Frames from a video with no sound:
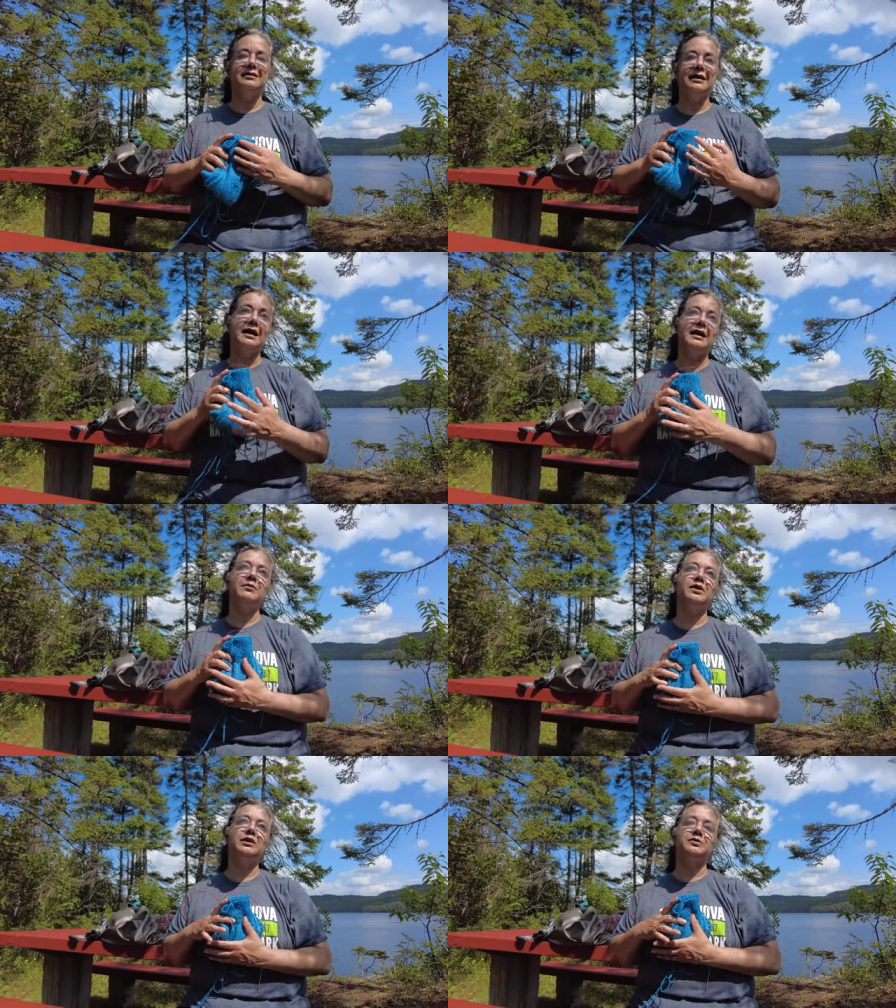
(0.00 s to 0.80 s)
I am
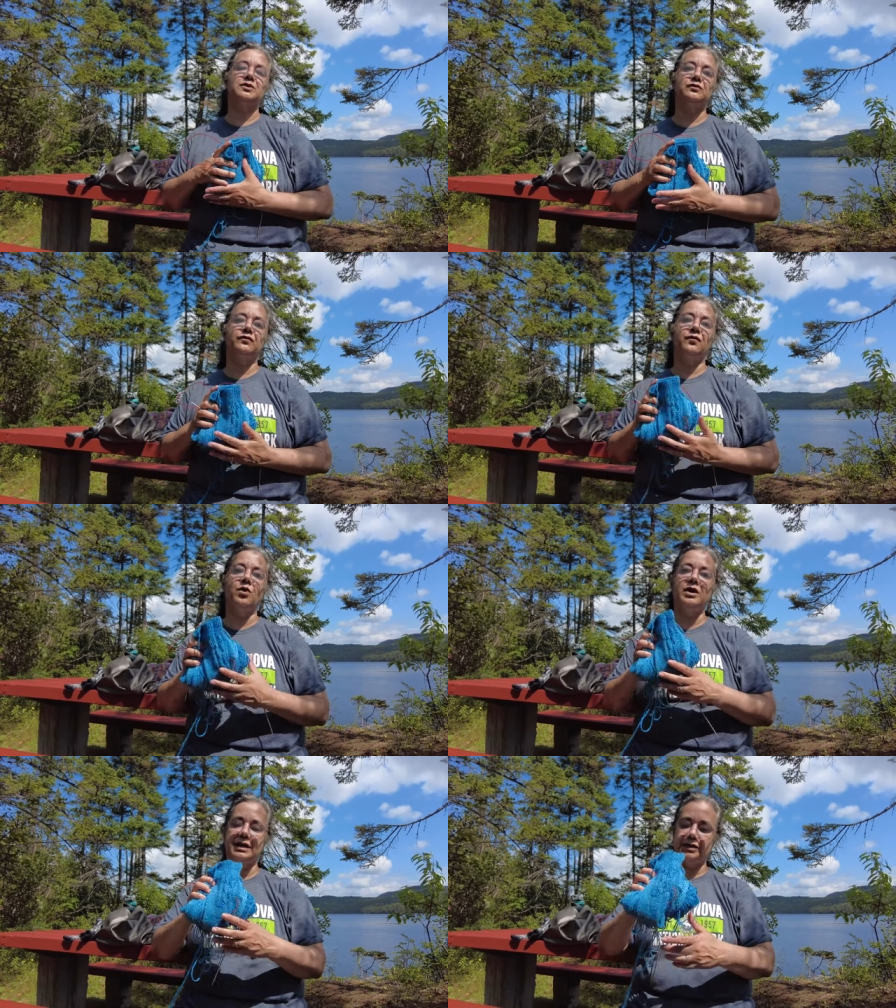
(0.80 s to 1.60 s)
on episode
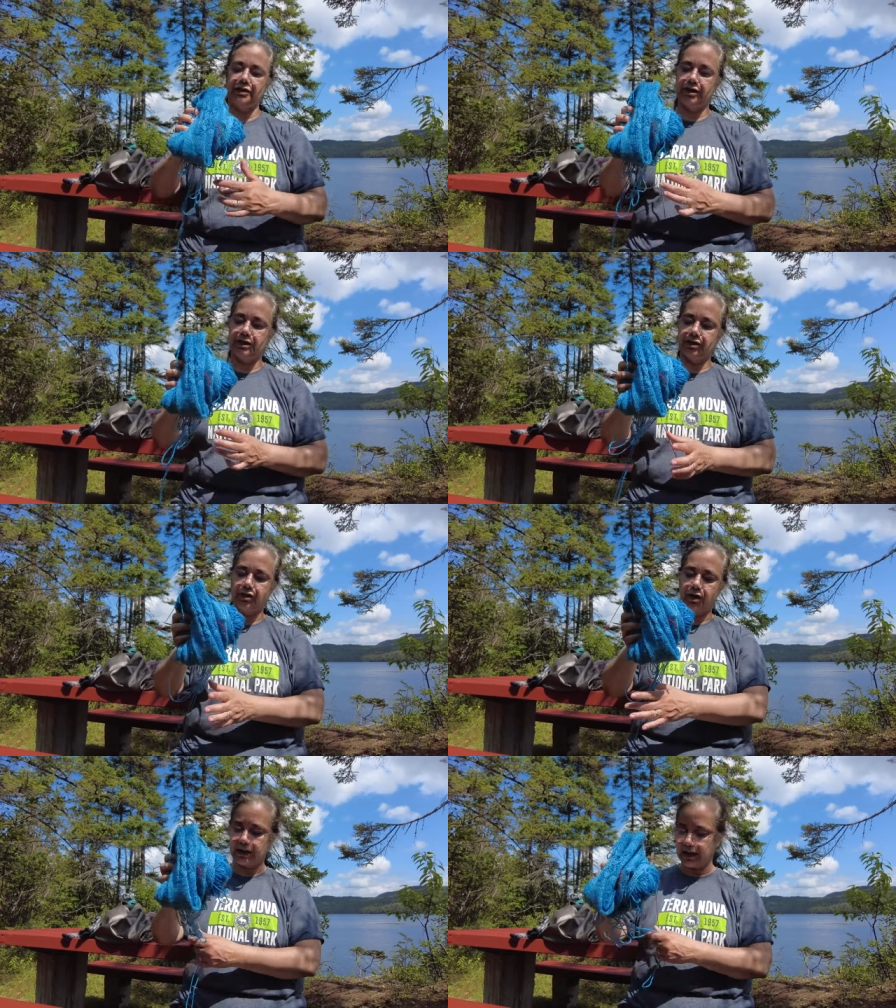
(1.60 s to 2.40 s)
four, and she's
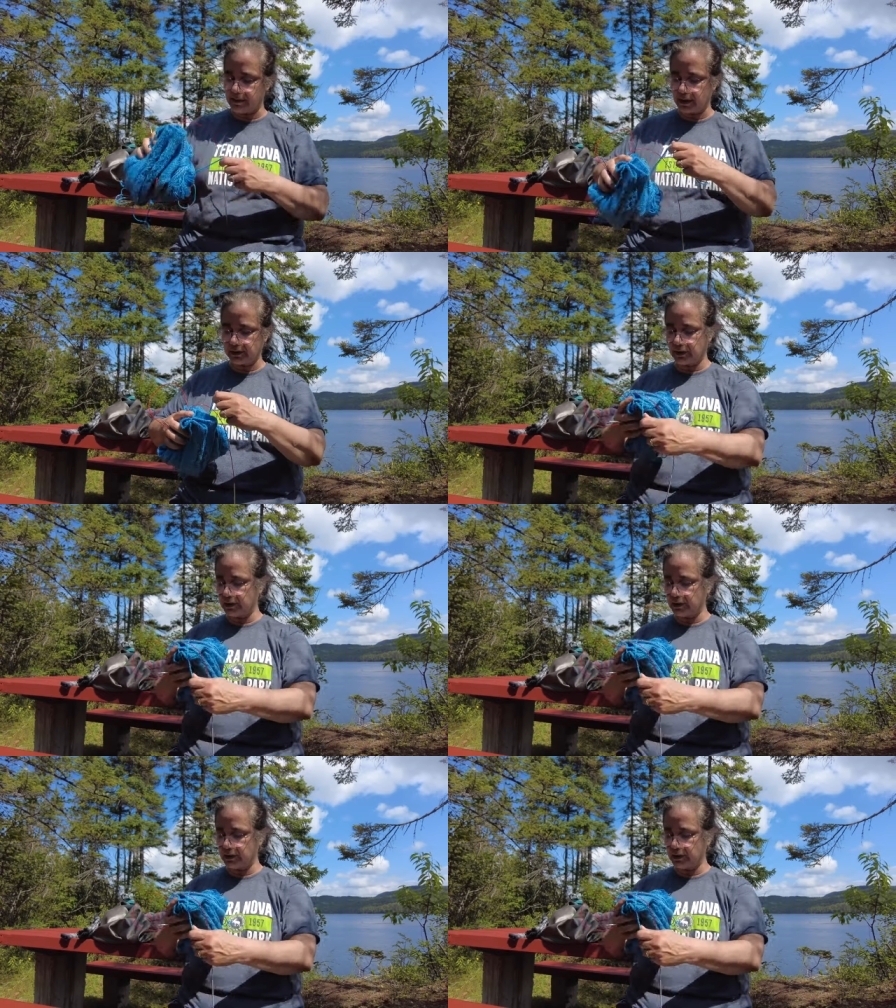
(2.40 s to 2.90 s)
talking about the